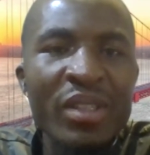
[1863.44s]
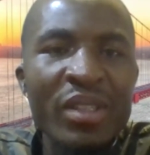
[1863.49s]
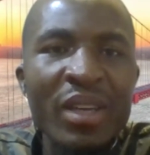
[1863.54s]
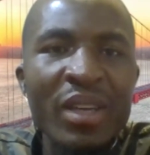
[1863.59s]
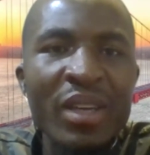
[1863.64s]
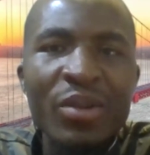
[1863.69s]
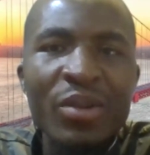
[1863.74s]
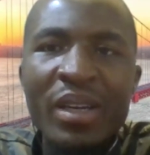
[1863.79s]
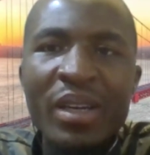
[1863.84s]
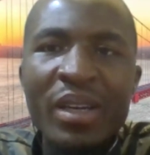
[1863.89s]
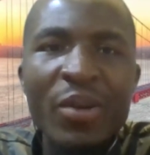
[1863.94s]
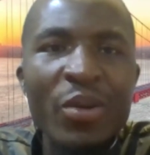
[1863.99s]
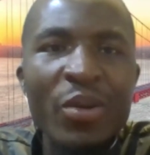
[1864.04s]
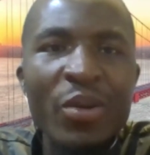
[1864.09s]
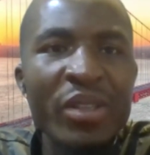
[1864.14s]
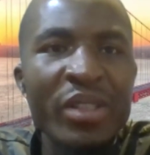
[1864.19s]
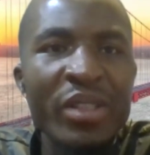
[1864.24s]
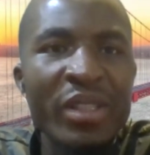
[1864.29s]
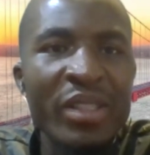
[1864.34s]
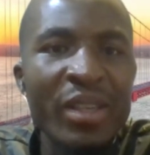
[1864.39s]
That's why they are
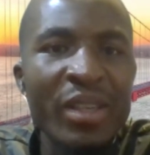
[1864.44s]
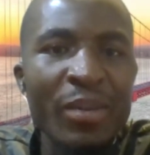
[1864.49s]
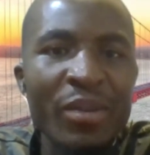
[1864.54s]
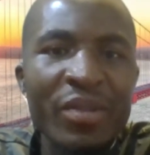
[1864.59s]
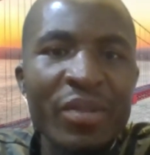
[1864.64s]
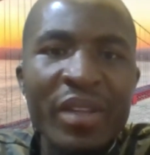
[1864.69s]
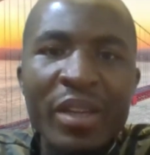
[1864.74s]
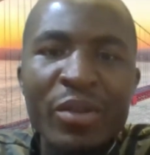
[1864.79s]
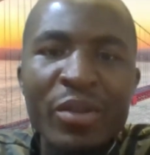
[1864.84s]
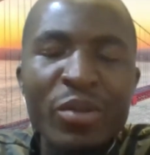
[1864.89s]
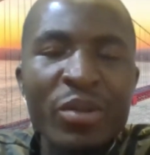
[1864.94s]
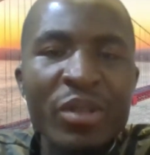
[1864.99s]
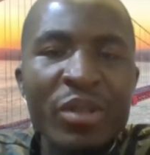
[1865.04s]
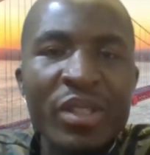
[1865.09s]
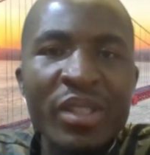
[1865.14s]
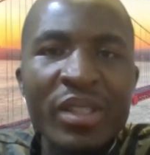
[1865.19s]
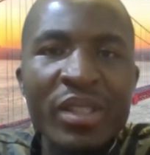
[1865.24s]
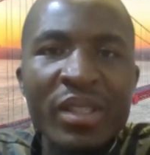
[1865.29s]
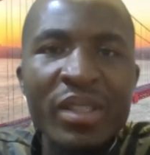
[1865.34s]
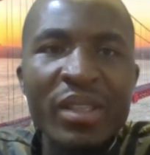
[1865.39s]
called disruptive
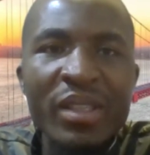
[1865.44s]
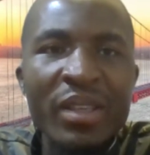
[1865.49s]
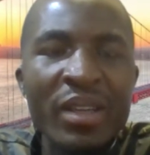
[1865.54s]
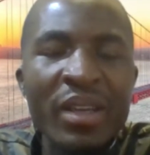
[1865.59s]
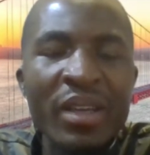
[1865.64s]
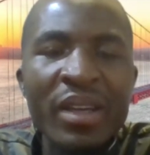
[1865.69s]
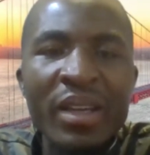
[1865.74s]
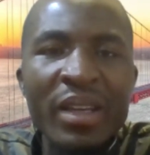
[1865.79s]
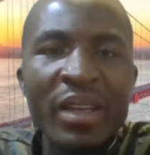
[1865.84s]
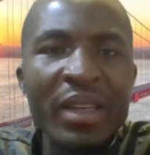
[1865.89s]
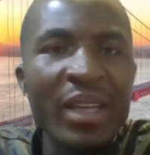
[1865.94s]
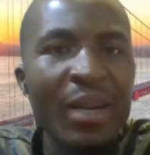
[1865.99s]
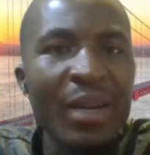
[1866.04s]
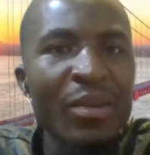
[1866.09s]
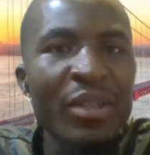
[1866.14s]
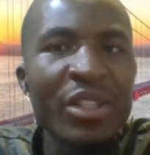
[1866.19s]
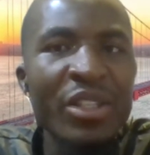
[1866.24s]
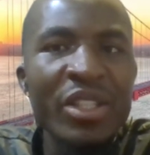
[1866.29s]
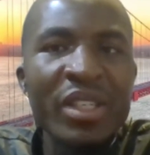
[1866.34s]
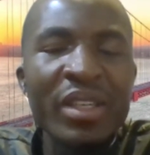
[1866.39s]
technologies. It
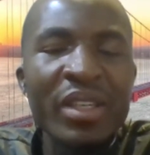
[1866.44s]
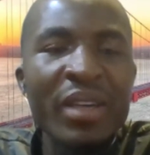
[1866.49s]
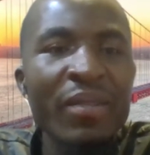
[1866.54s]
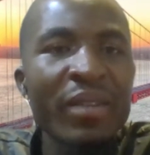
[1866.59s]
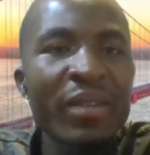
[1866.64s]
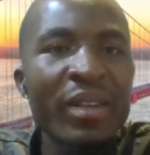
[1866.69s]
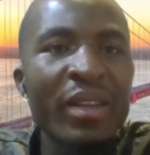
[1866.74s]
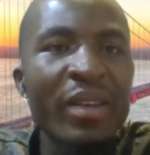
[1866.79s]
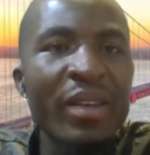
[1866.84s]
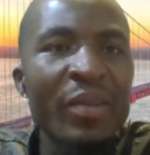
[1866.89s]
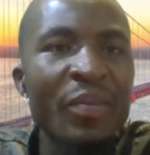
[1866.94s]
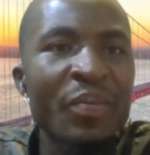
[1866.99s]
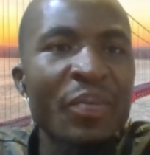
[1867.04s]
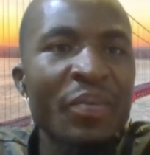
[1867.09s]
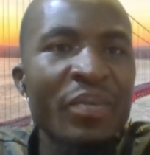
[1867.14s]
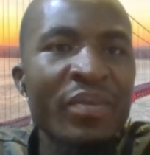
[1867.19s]
comes and change everything.